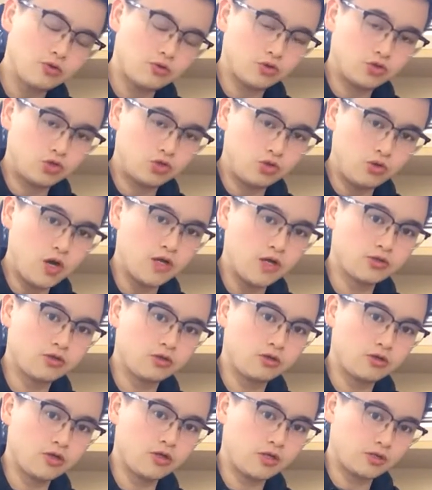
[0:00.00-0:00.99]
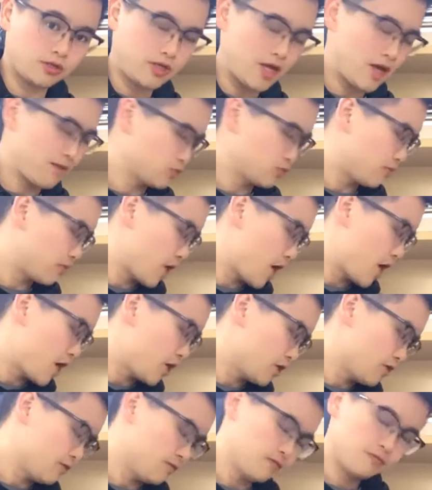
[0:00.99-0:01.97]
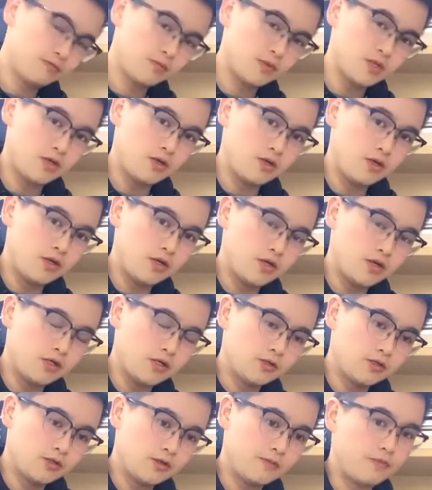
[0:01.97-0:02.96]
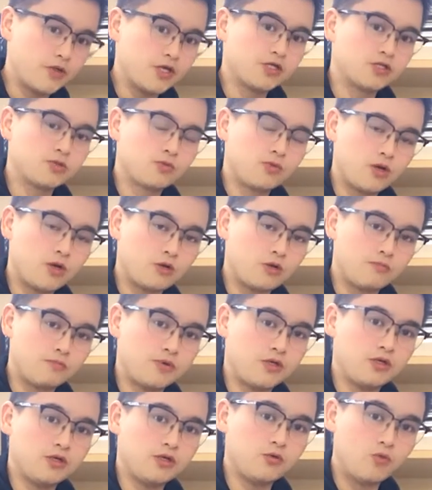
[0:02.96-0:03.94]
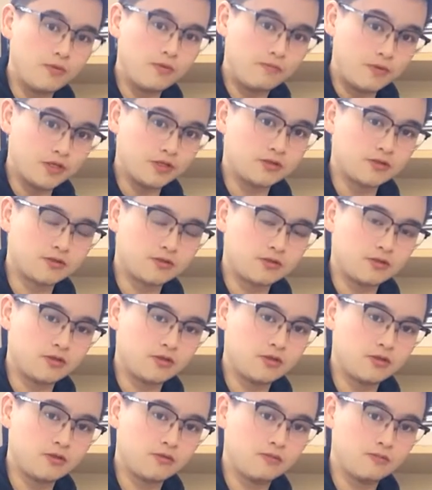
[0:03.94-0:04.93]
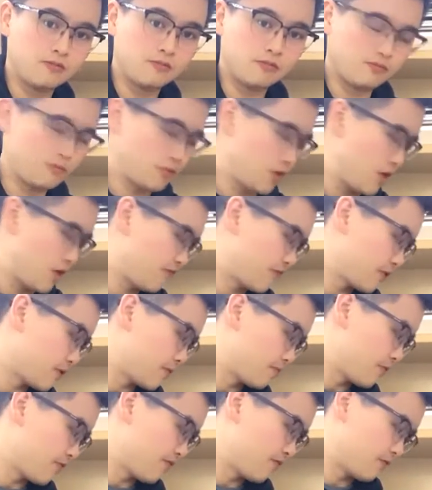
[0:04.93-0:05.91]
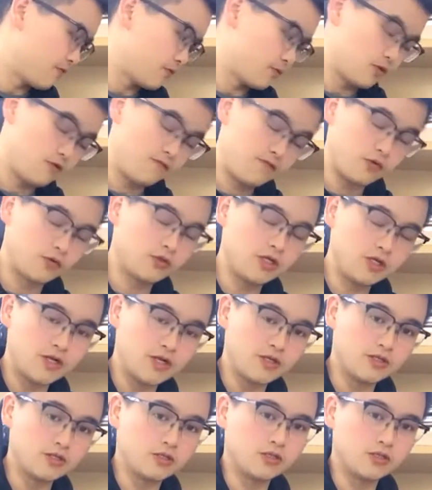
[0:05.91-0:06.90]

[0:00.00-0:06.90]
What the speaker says: 200 times of cutting, the blades will be replaced. After, if you didn't,